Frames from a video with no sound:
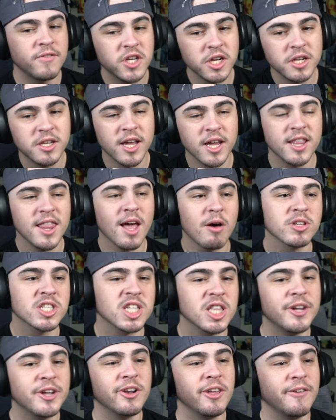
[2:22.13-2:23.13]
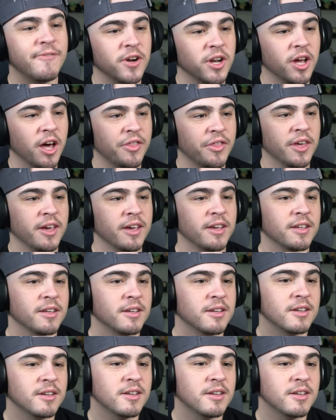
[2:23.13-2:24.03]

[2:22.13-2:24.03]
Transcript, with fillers: she did, that was literally for nothing.